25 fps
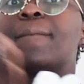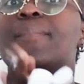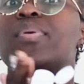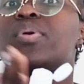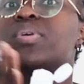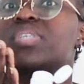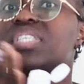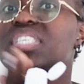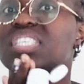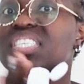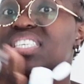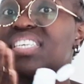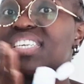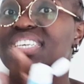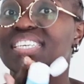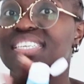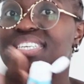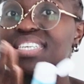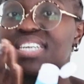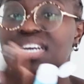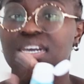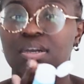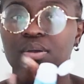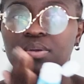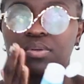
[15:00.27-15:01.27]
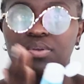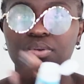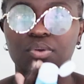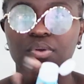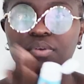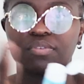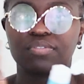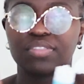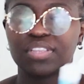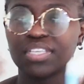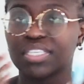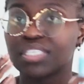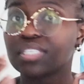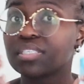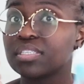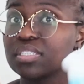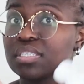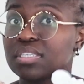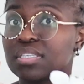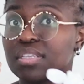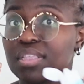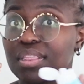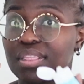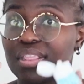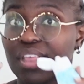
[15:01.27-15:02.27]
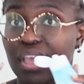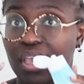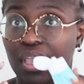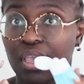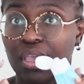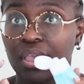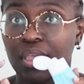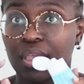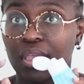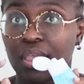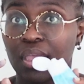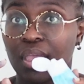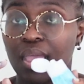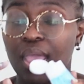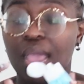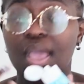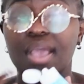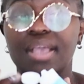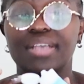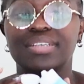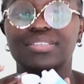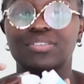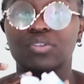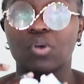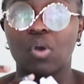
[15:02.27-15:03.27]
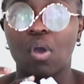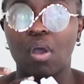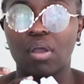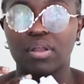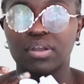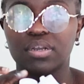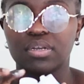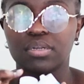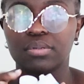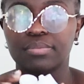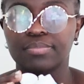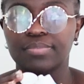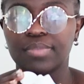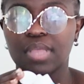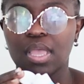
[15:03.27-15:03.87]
pushing it out of this thing is hard.